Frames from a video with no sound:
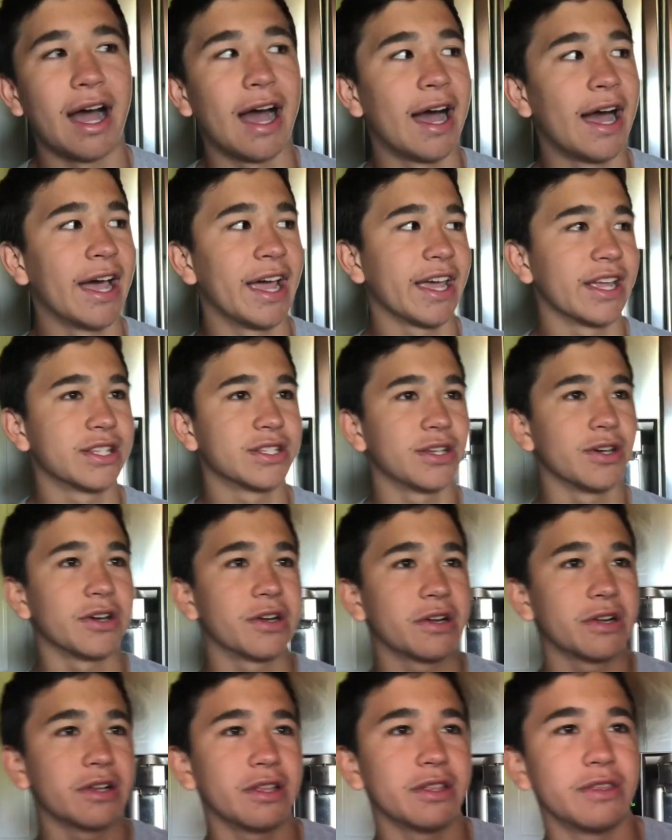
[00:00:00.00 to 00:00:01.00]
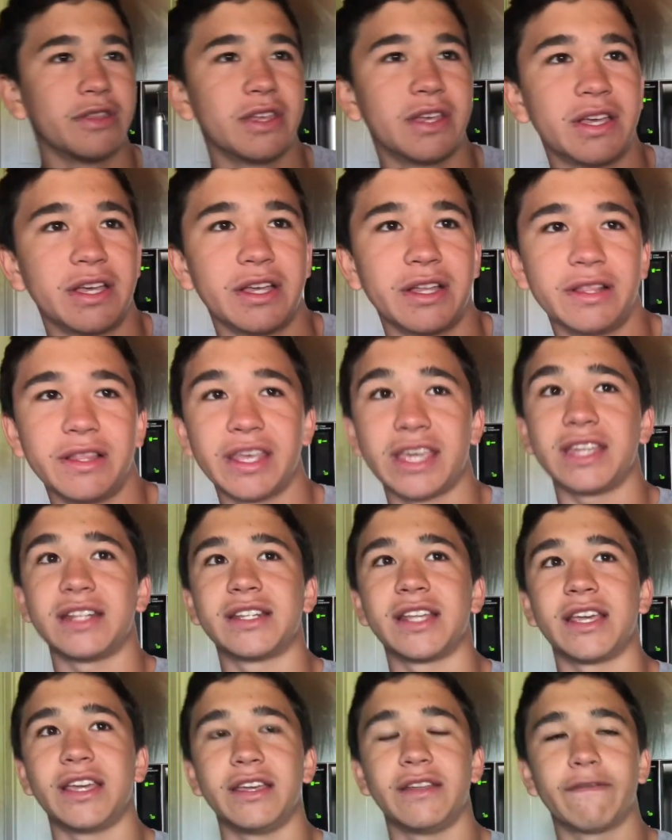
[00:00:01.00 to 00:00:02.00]
I took the late
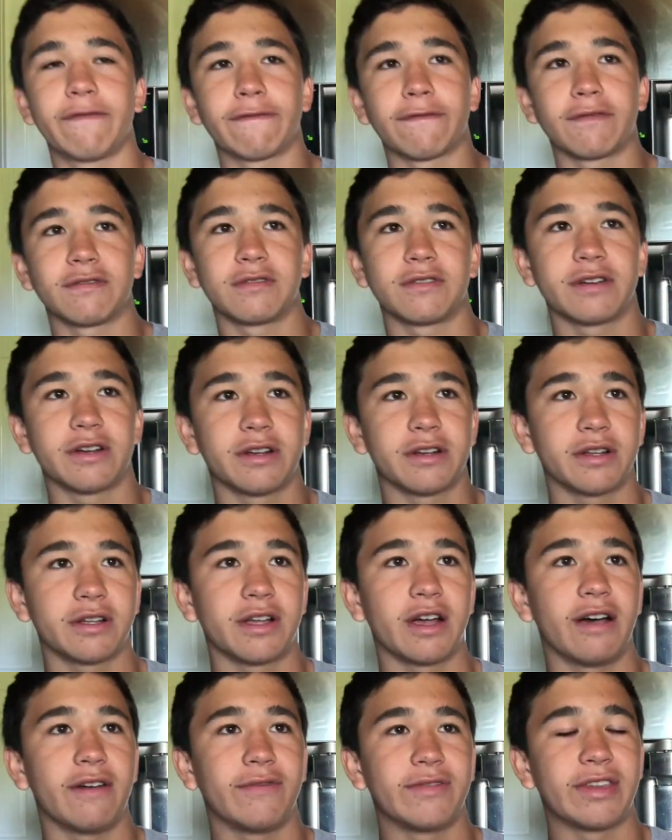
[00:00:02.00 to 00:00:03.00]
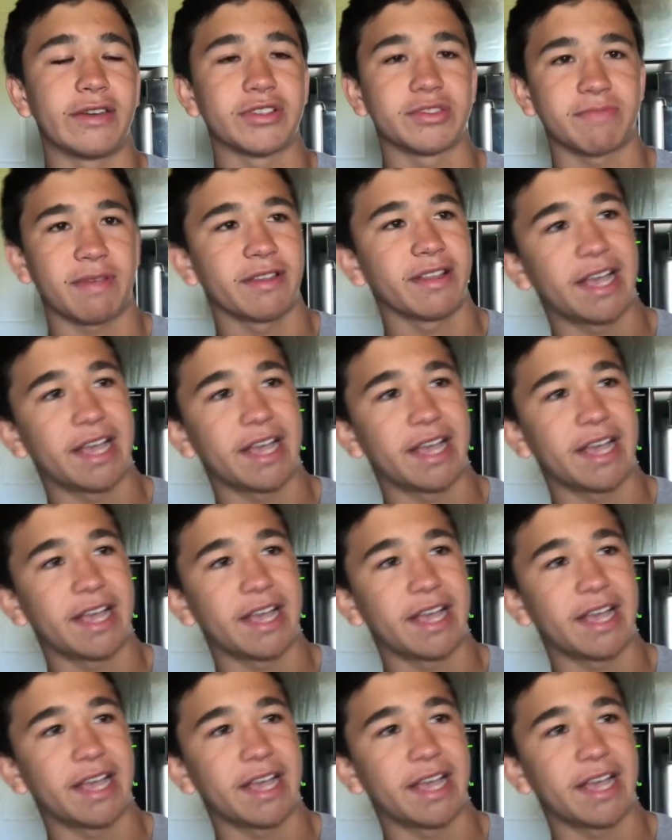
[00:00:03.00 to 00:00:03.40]
date for Gov, and that was my